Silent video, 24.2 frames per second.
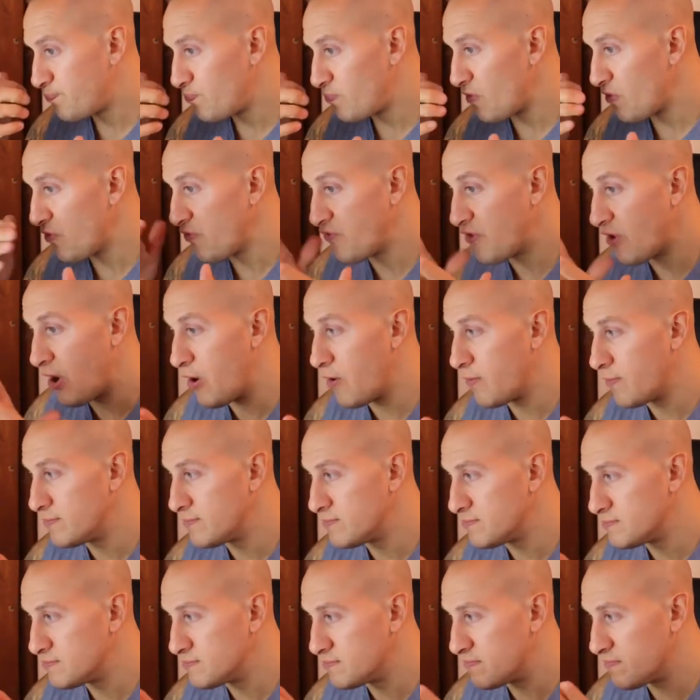So
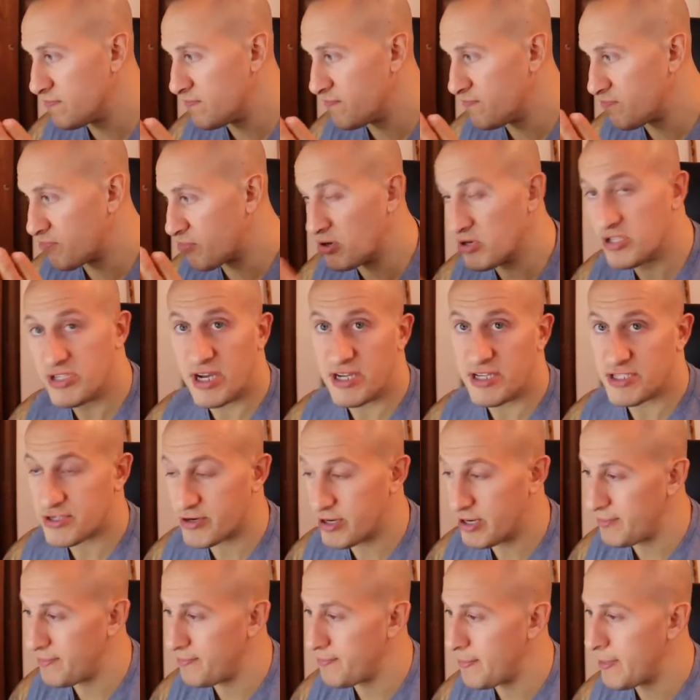protein ice
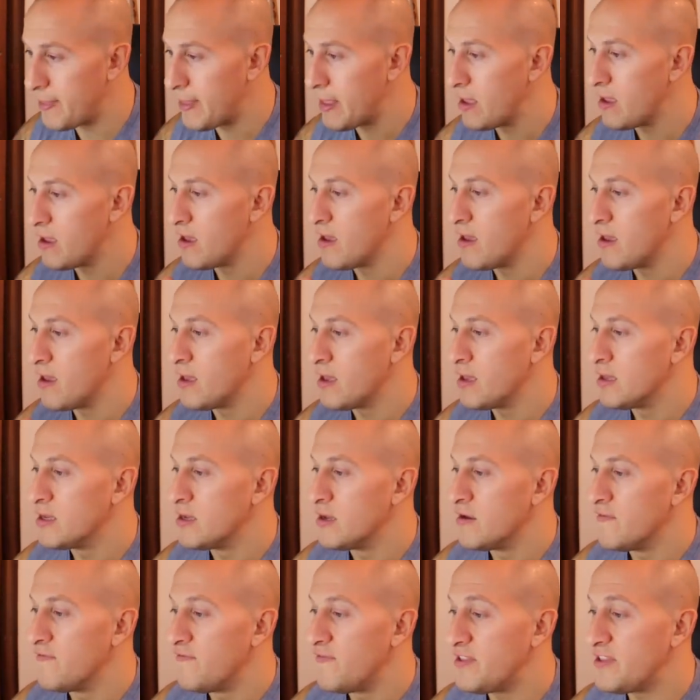cream.
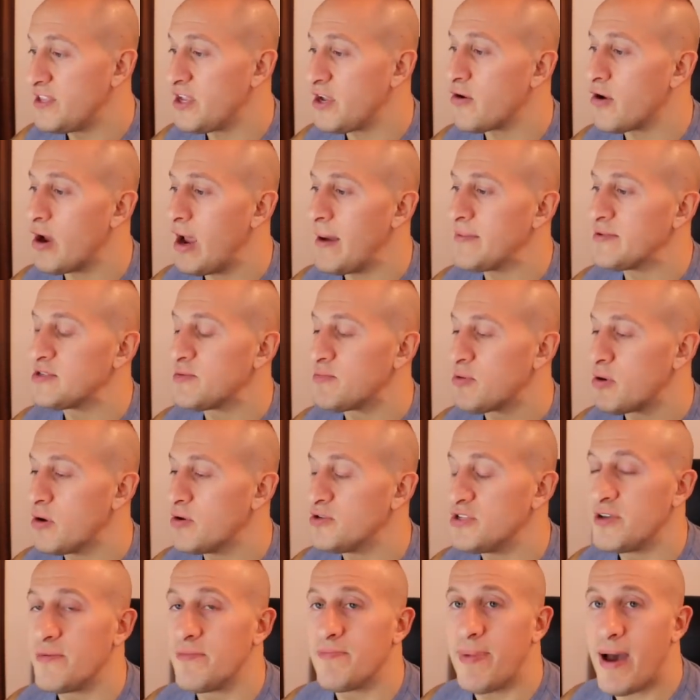50 grams of
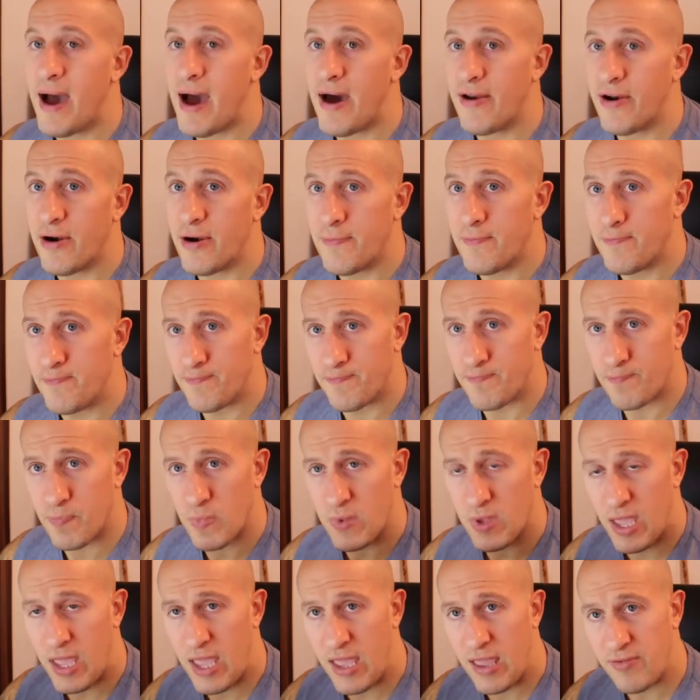protein powder
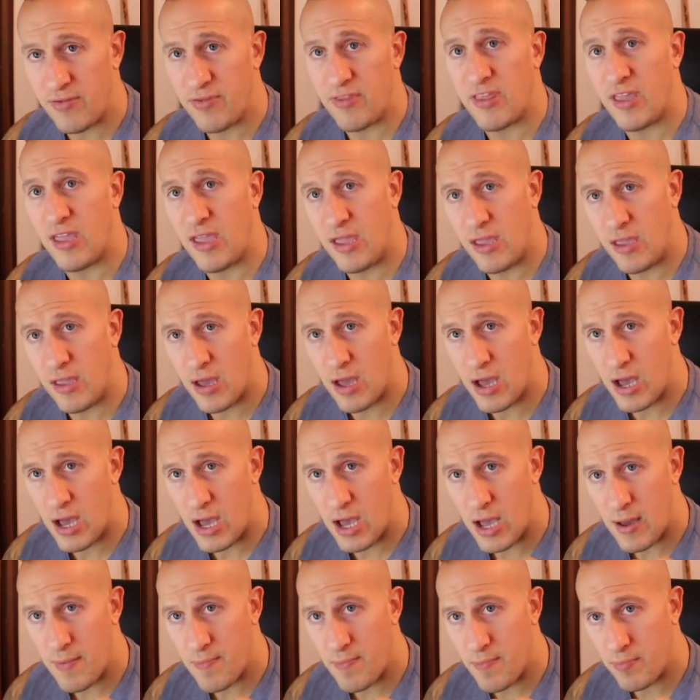in the
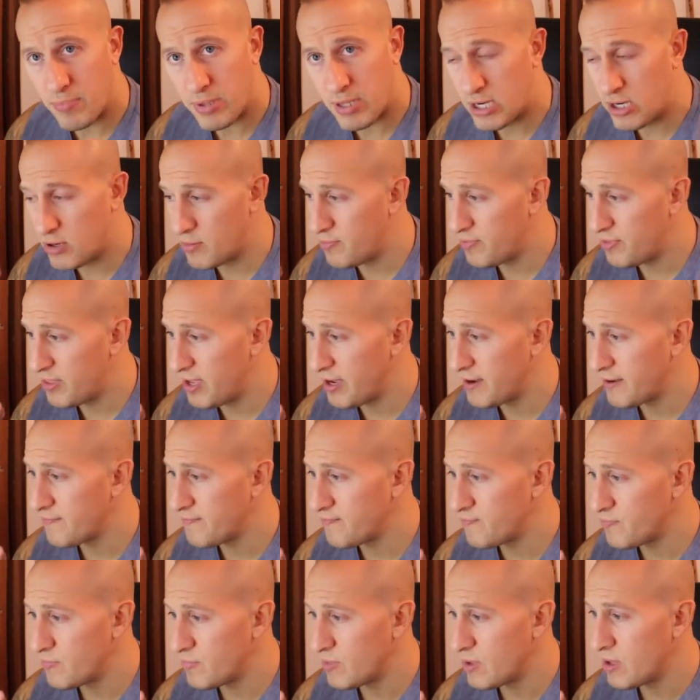blender thing.
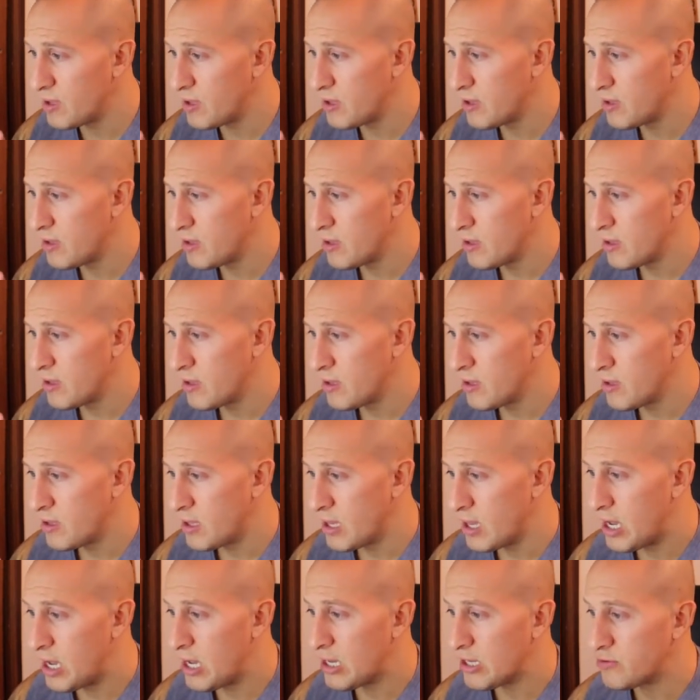
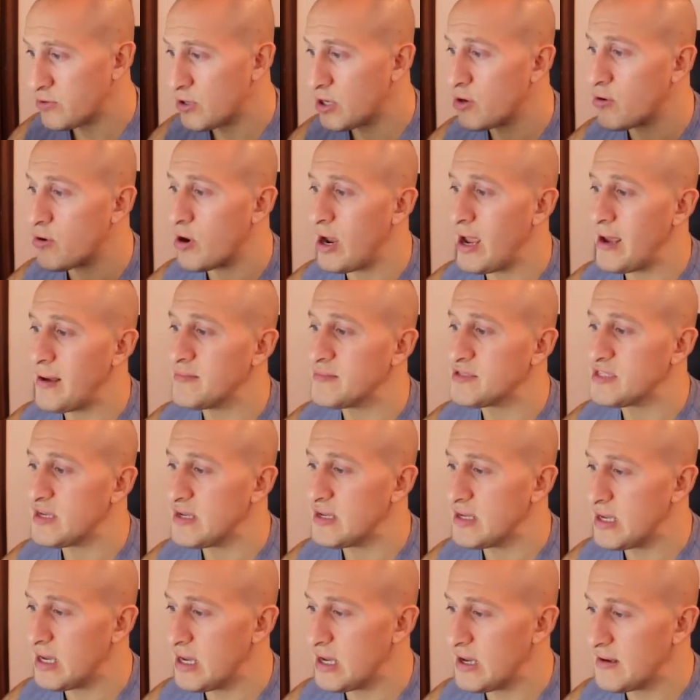3 grams
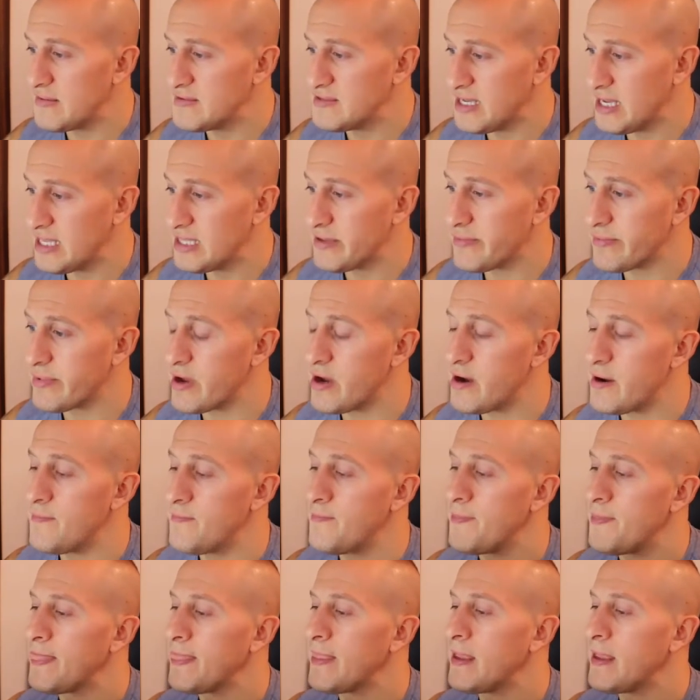of xanthan gum.